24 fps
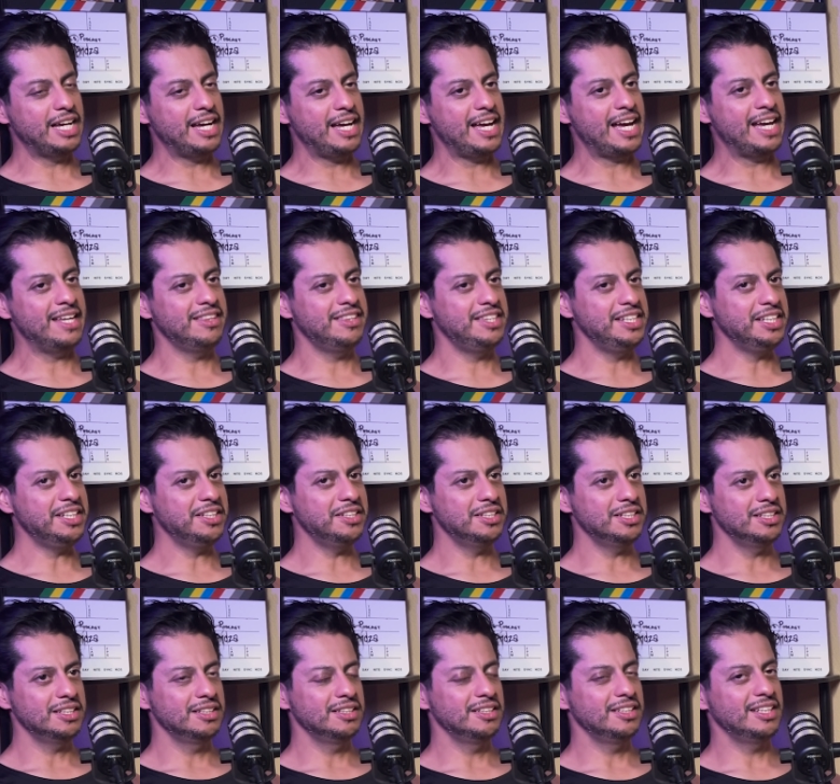I think
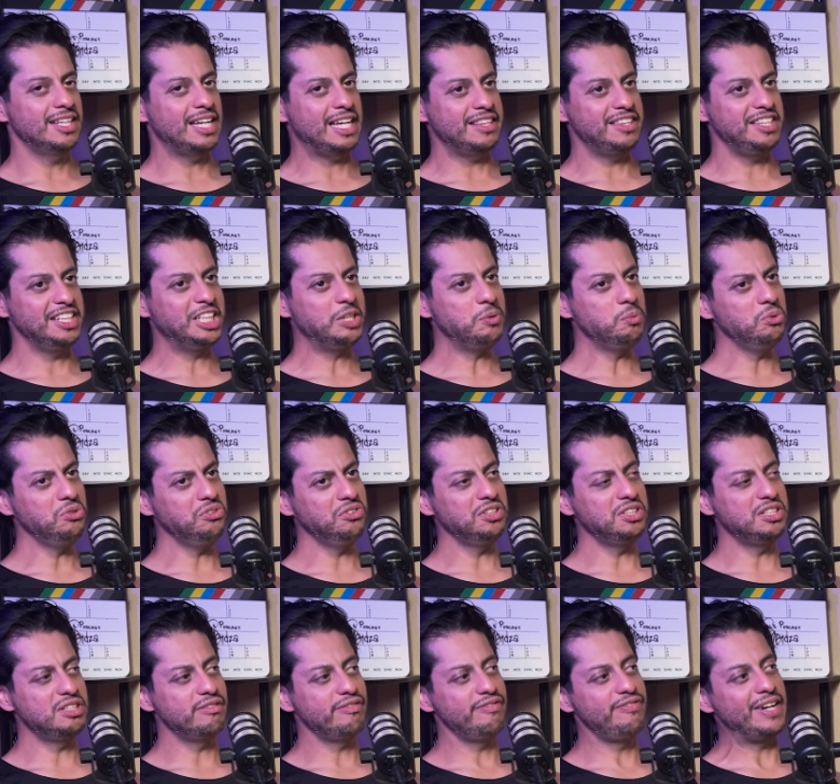it was the
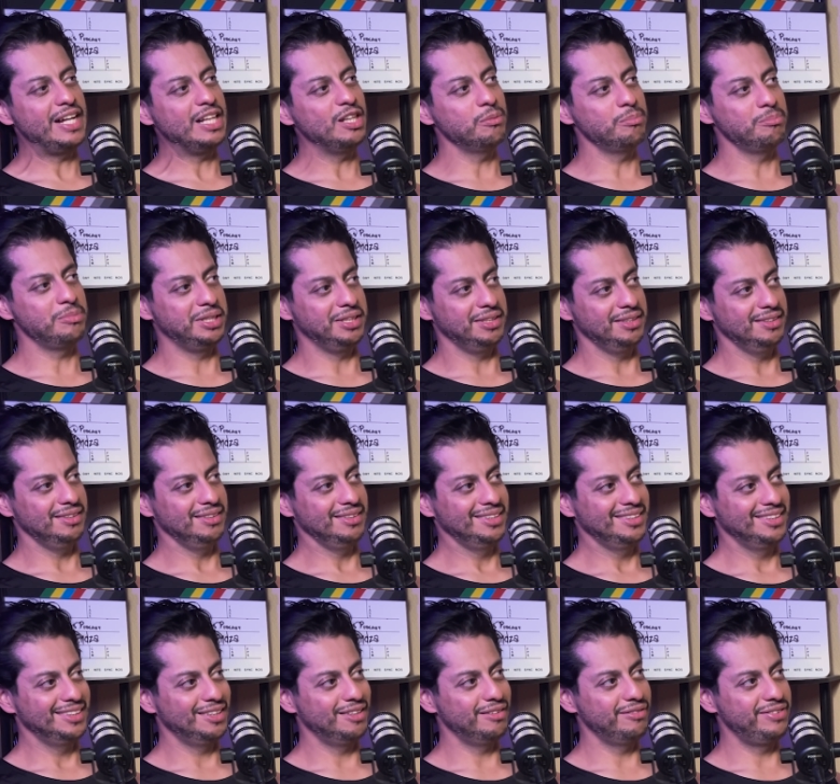development
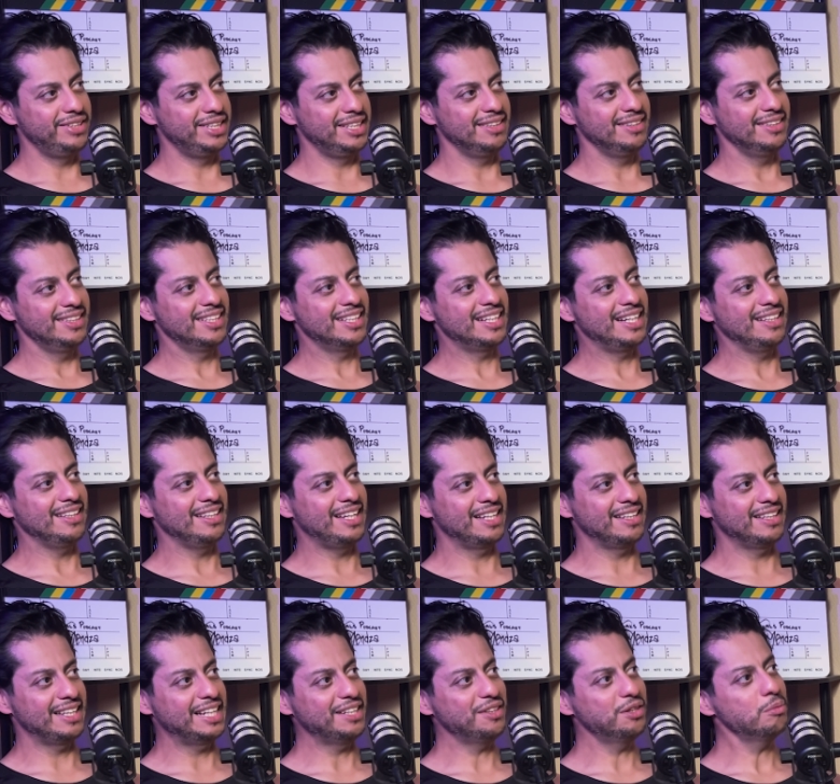of it that I
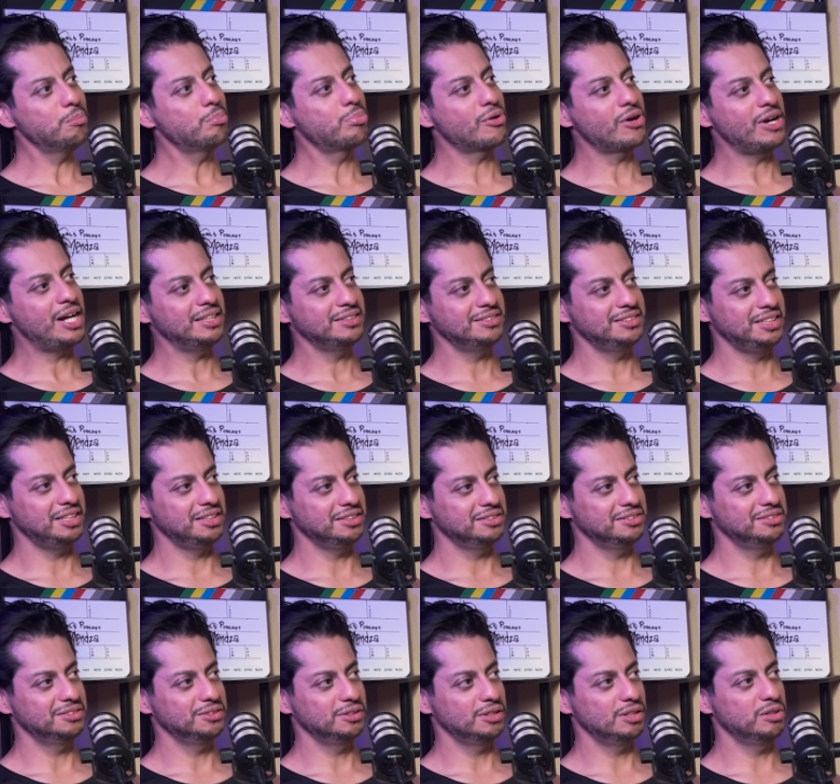like the
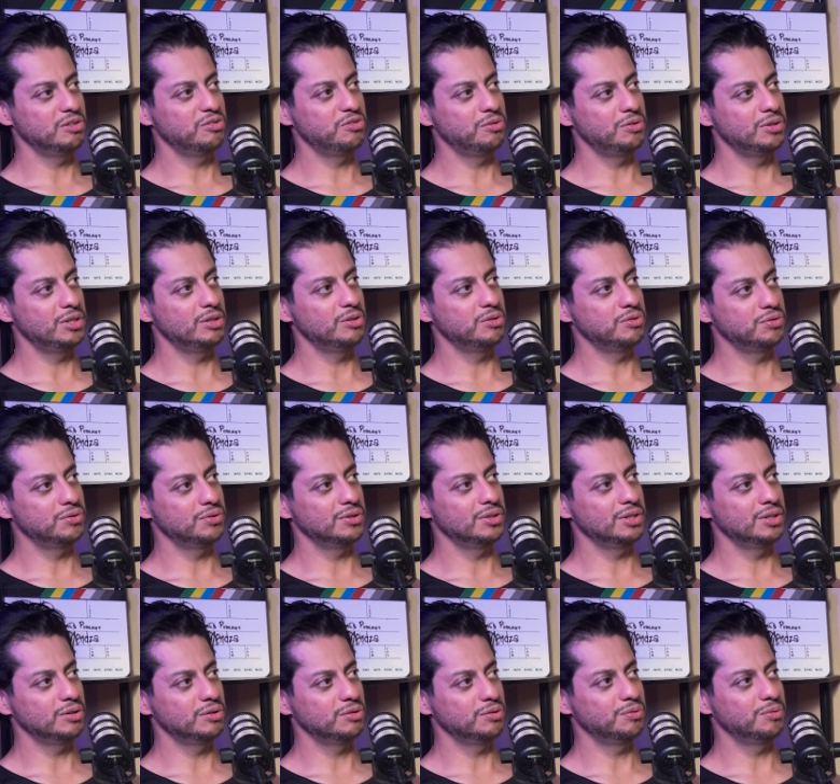process
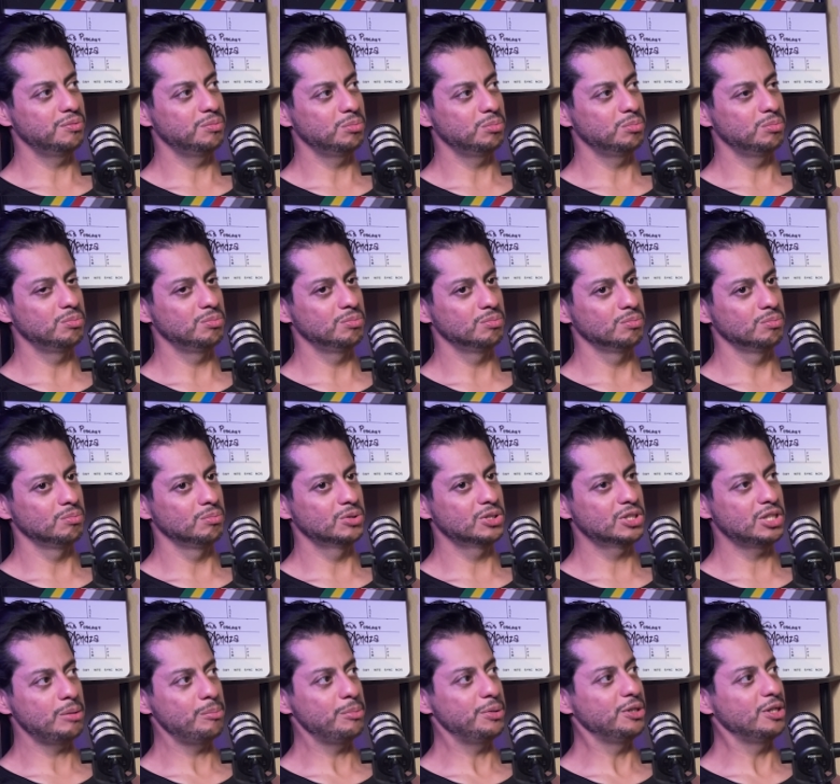of
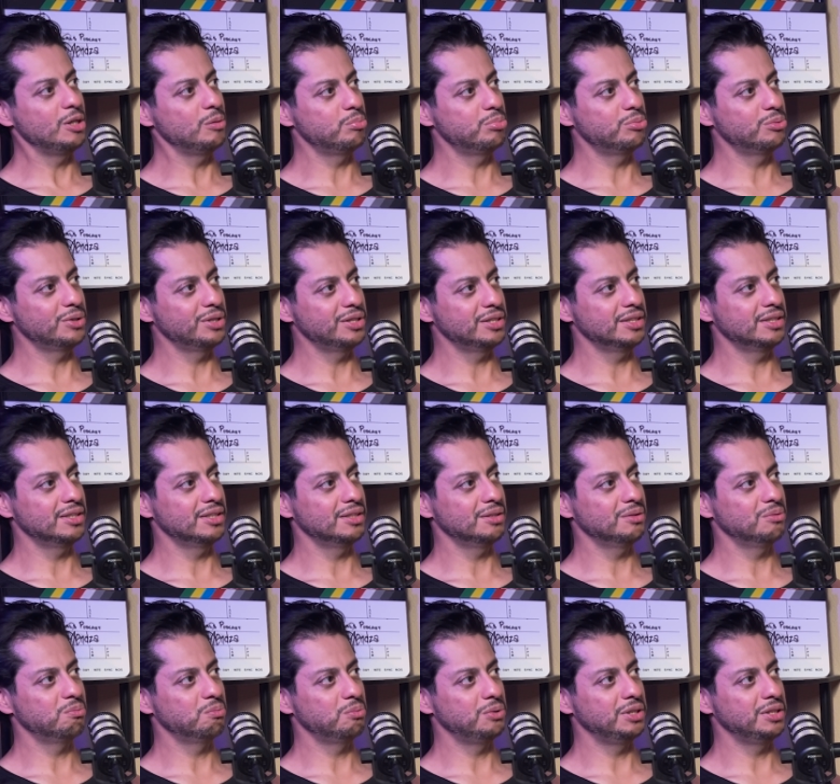coming up with
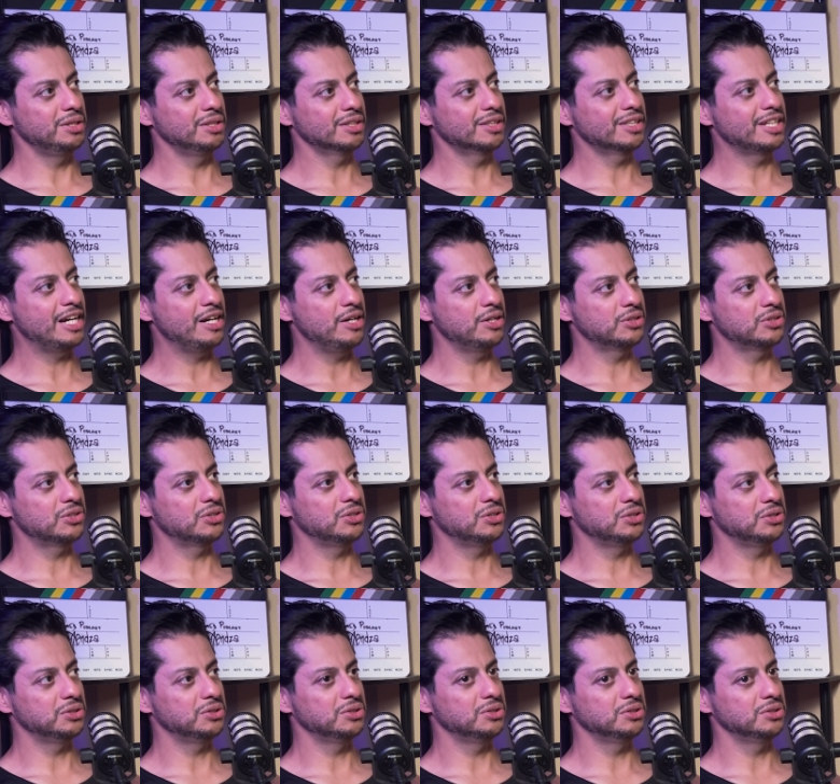a
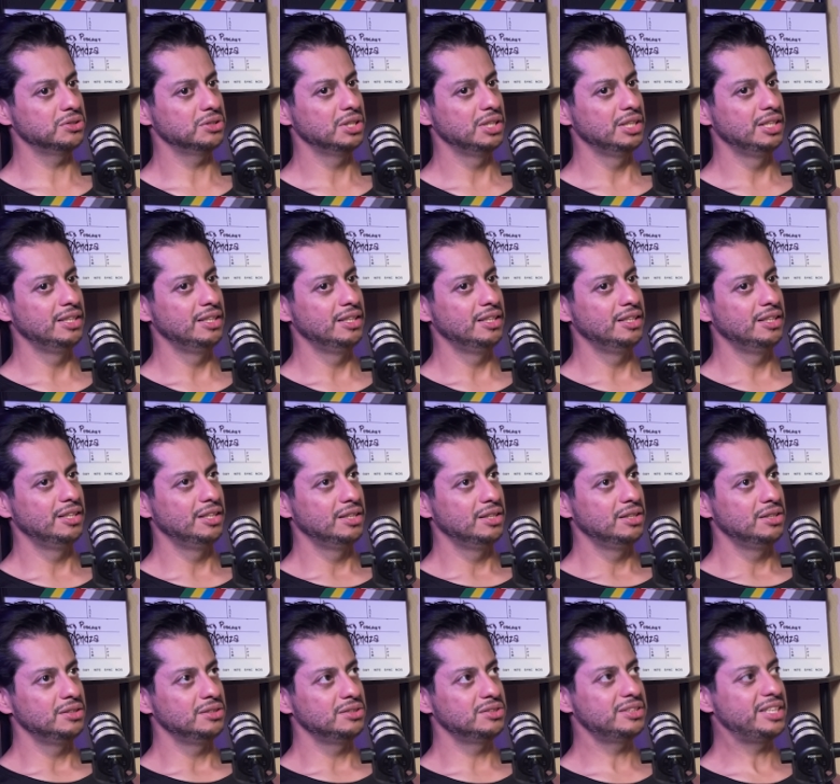character
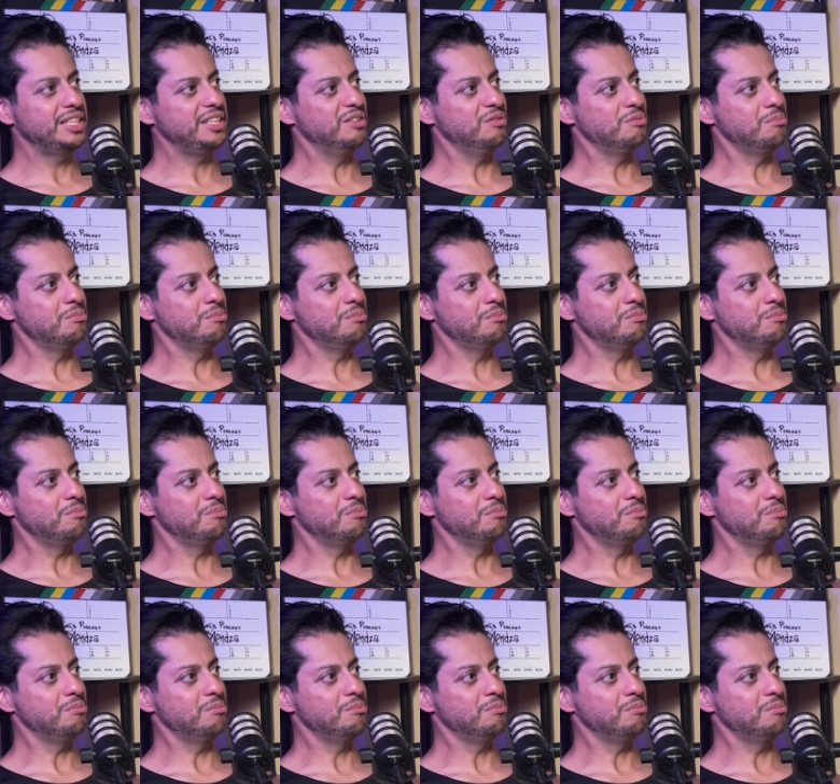state of